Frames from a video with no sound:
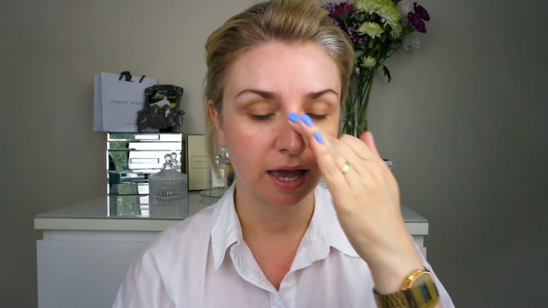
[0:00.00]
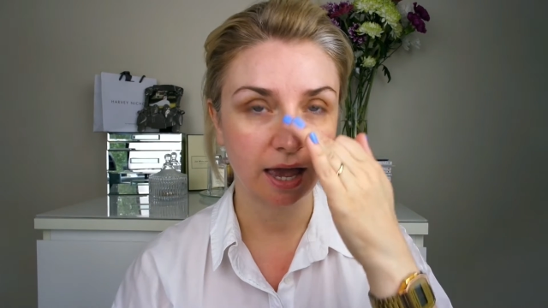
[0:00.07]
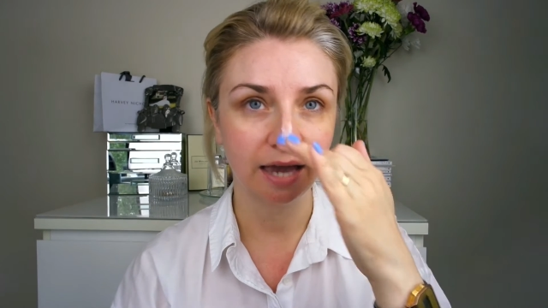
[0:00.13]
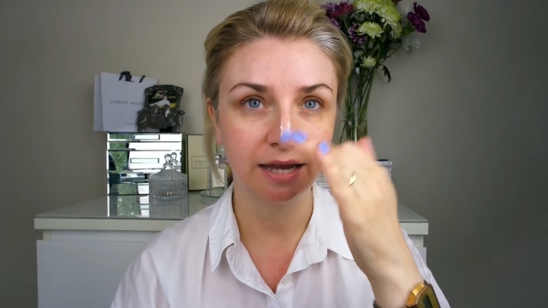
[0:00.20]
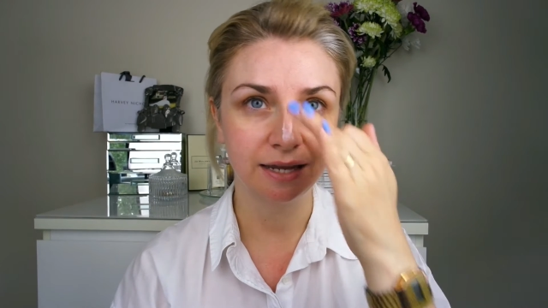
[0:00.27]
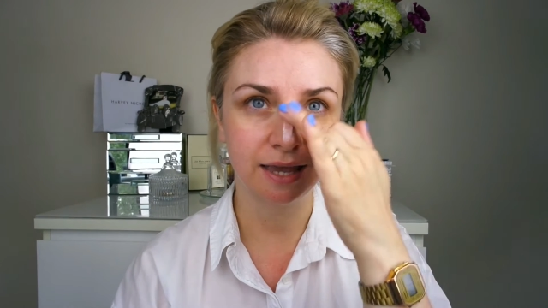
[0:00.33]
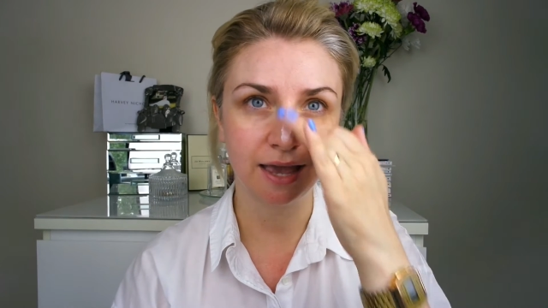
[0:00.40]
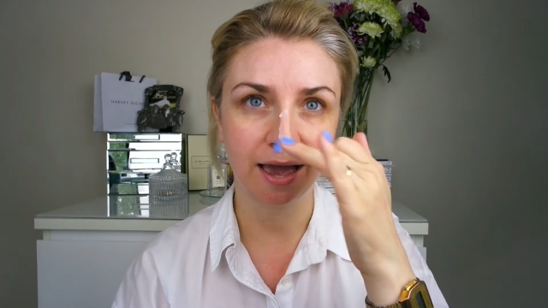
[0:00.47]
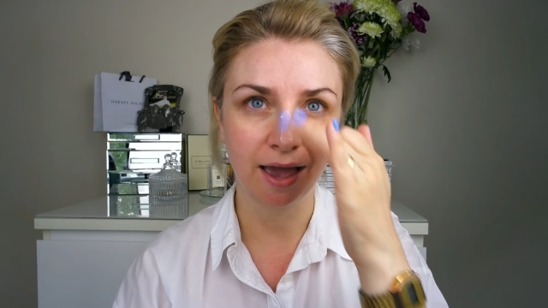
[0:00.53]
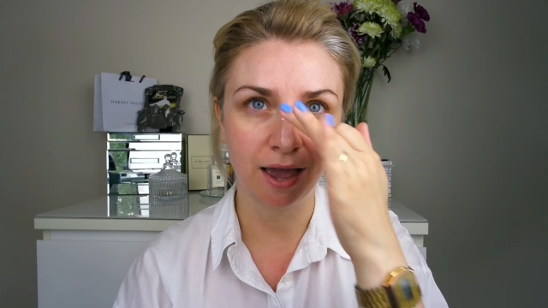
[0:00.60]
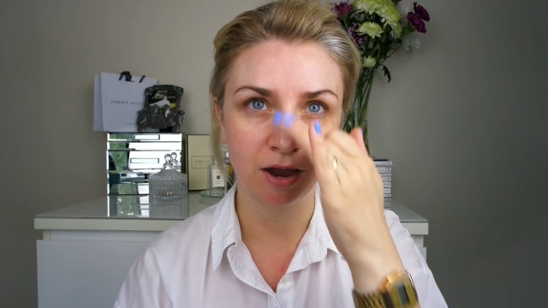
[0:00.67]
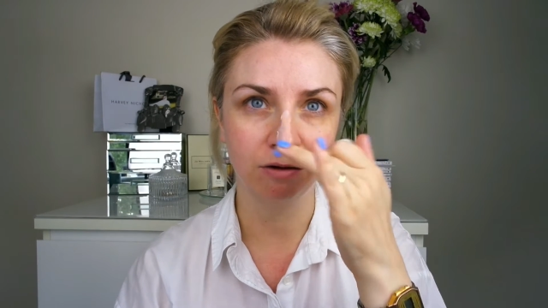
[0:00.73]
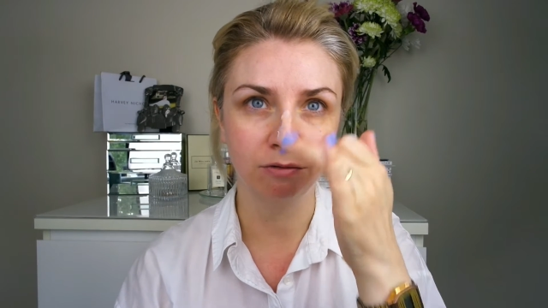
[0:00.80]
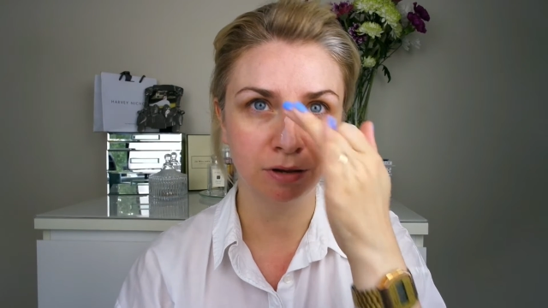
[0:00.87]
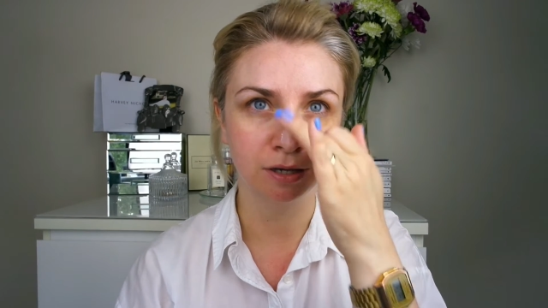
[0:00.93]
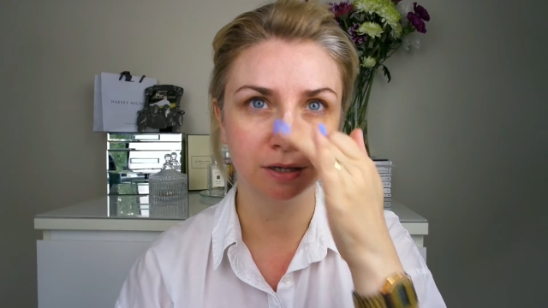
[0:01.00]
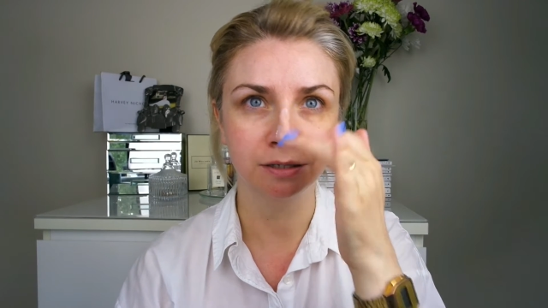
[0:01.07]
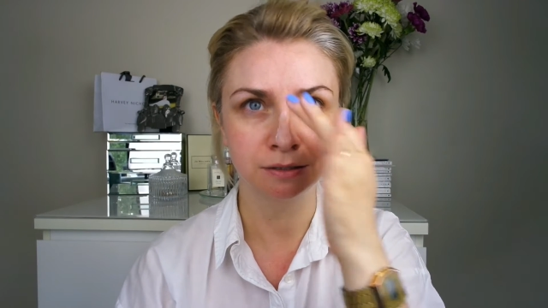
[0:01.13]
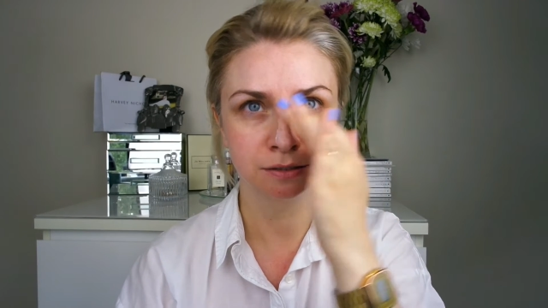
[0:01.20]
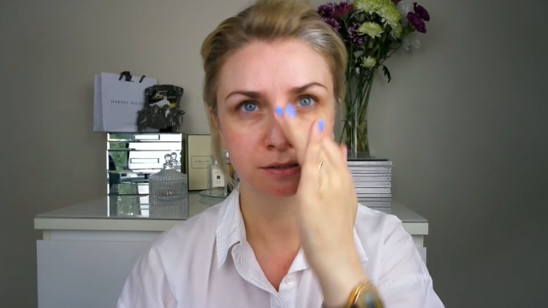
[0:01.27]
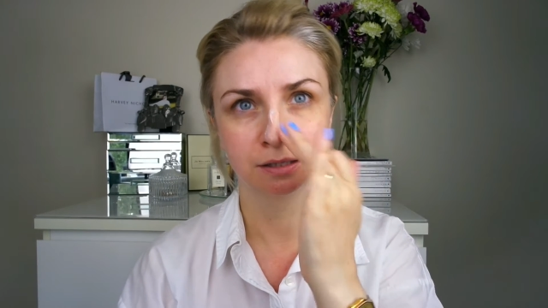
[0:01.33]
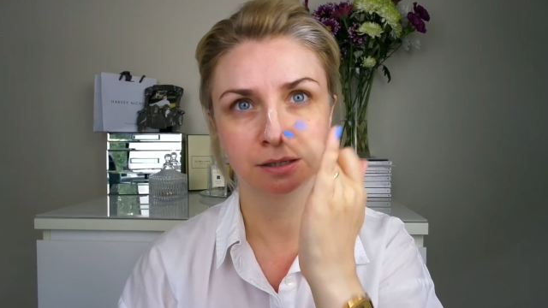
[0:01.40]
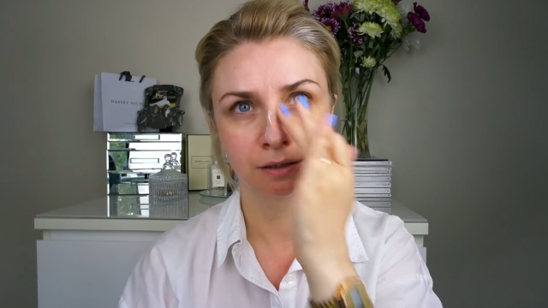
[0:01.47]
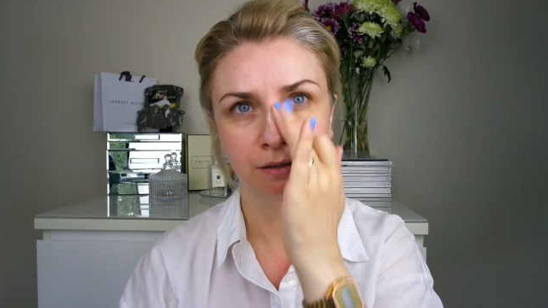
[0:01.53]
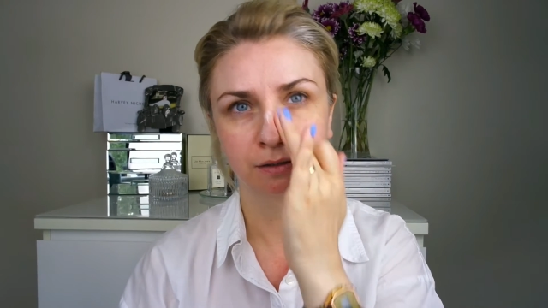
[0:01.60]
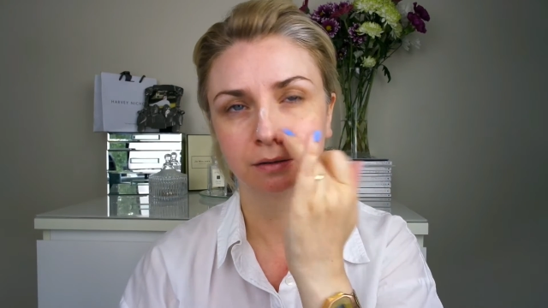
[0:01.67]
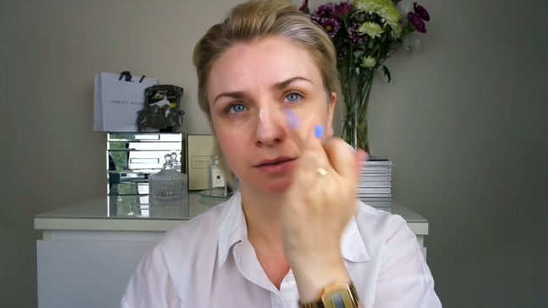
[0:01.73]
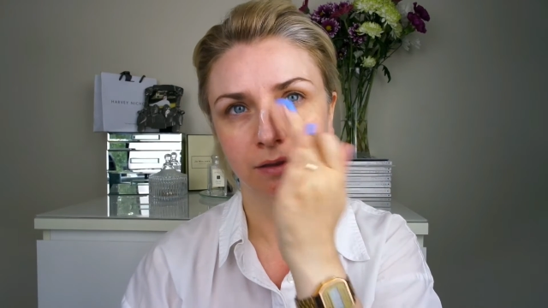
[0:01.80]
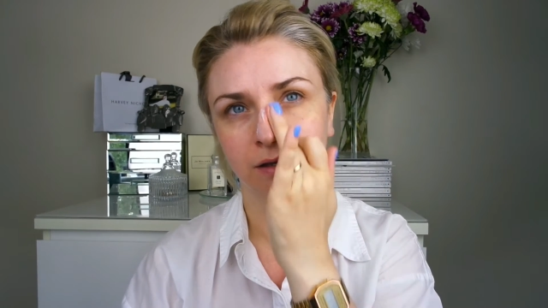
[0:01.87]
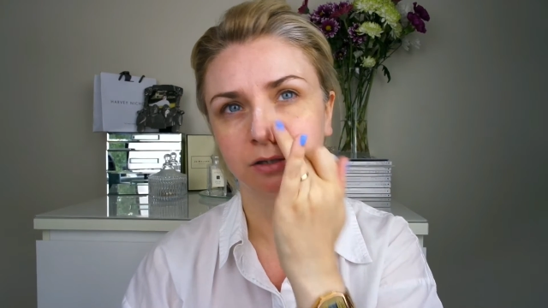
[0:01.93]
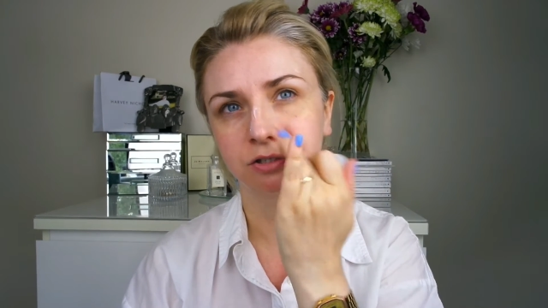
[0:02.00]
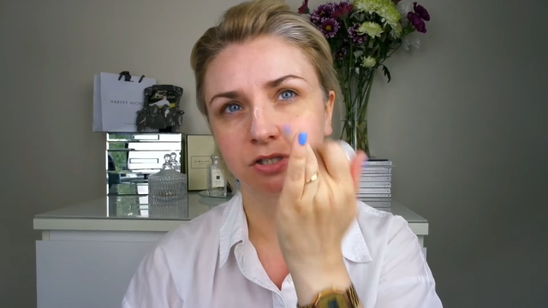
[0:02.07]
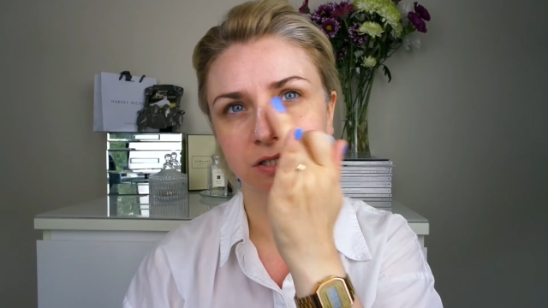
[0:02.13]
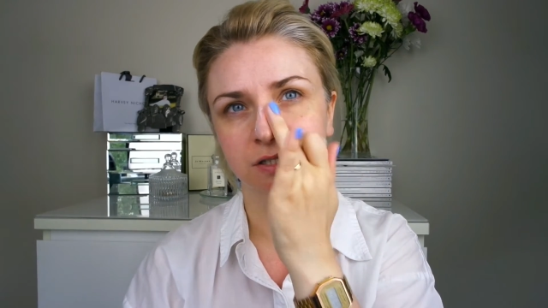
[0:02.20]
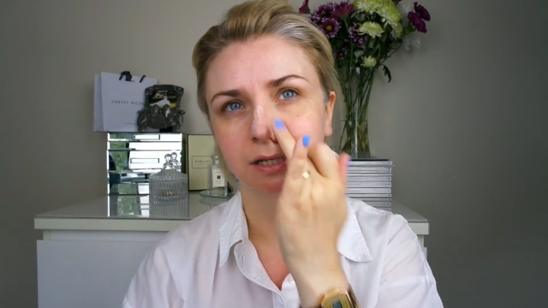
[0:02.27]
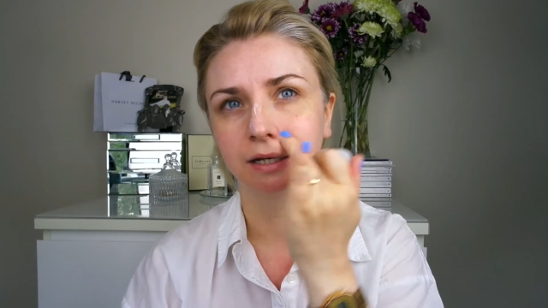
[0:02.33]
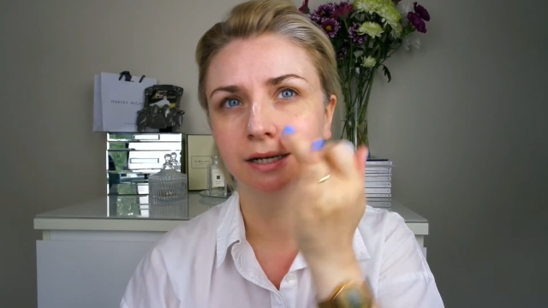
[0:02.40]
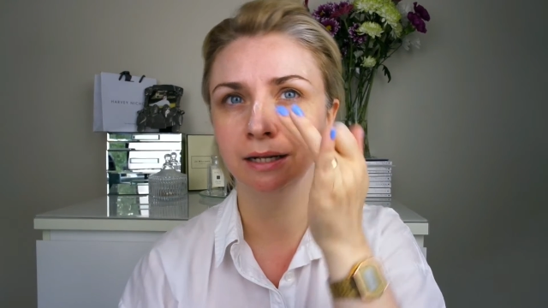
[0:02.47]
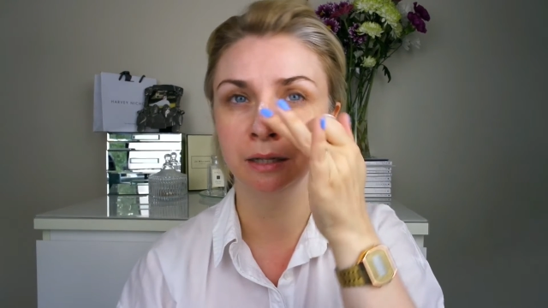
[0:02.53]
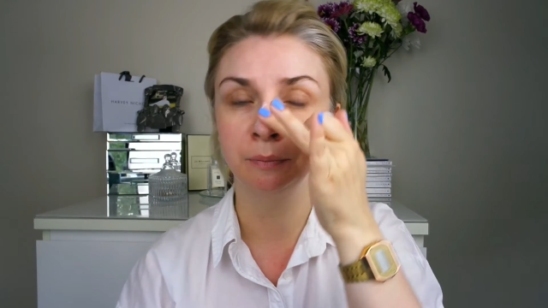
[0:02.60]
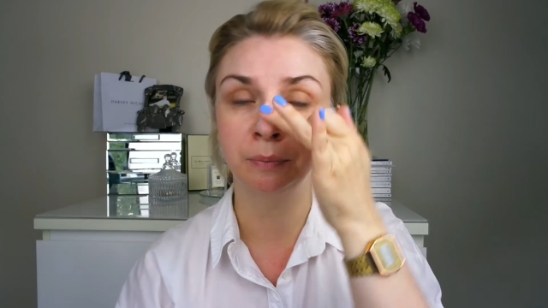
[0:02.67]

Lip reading: any areas that are just a little